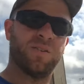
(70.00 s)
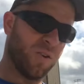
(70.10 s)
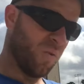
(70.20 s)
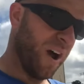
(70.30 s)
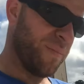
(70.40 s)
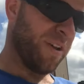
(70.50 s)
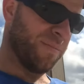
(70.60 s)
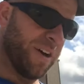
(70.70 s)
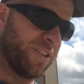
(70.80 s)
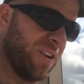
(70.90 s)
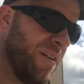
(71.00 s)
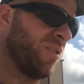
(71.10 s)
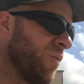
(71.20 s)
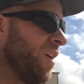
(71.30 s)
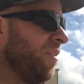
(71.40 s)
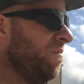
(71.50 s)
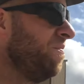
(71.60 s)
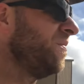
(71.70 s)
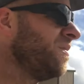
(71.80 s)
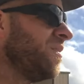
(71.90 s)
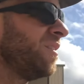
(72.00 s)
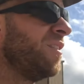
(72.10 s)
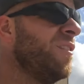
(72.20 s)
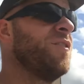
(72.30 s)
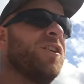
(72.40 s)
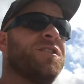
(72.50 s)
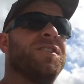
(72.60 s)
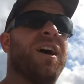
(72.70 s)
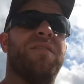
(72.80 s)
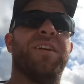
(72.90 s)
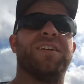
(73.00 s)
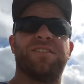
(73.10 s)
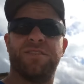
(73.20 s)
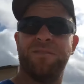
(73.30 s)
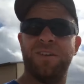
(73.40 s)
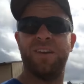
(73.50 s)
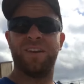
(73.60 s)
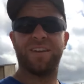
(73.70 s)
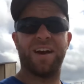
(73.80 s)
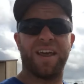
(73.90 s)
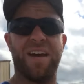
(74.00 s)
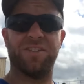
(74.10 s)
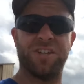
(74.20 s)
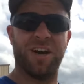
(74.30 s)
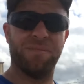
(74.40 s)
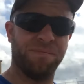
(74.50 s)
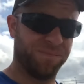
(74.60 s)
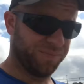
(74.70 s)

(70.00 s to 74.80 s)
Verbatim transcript: So why be a bus driver? Well, the first is obvious. Gotta have a job.